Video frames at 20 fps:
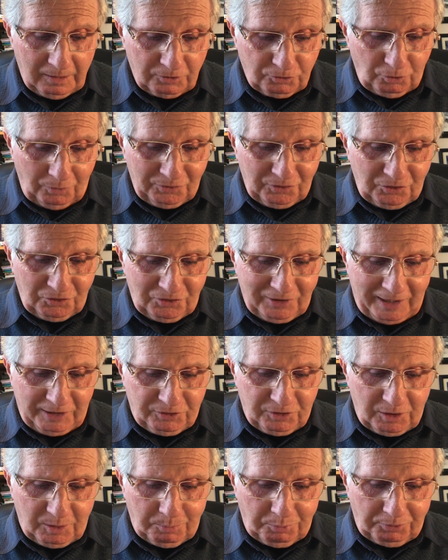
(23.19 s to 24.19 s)
Joshua said
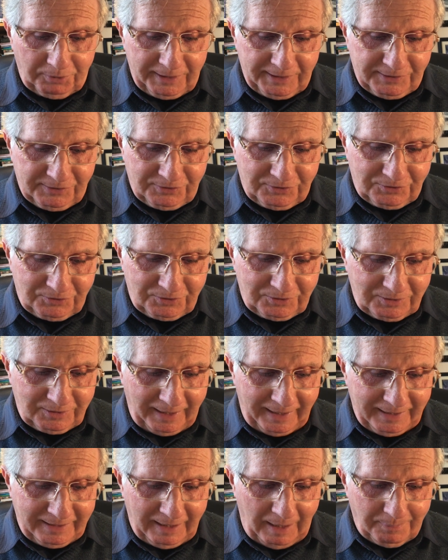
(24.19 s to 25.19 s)
to the priests,
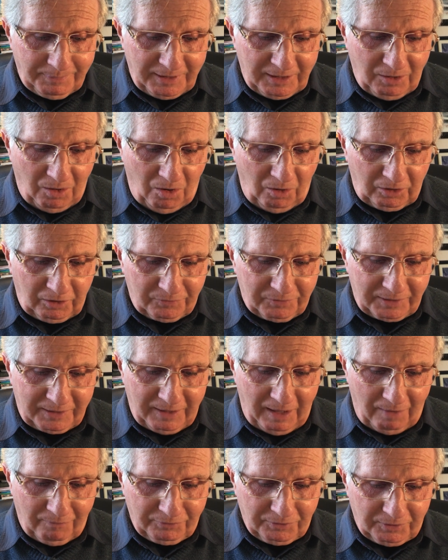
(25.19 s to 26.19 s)
"Take up the Ark of the
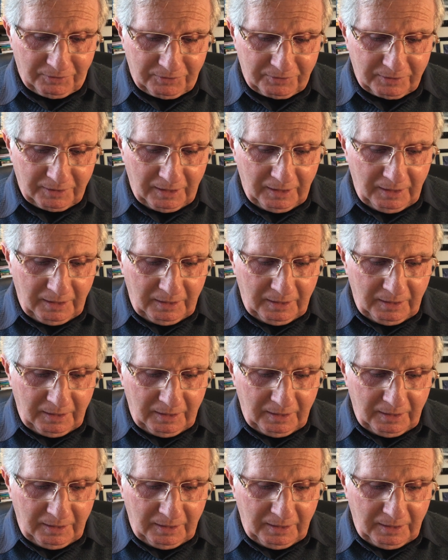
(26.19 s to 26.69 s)
Covenant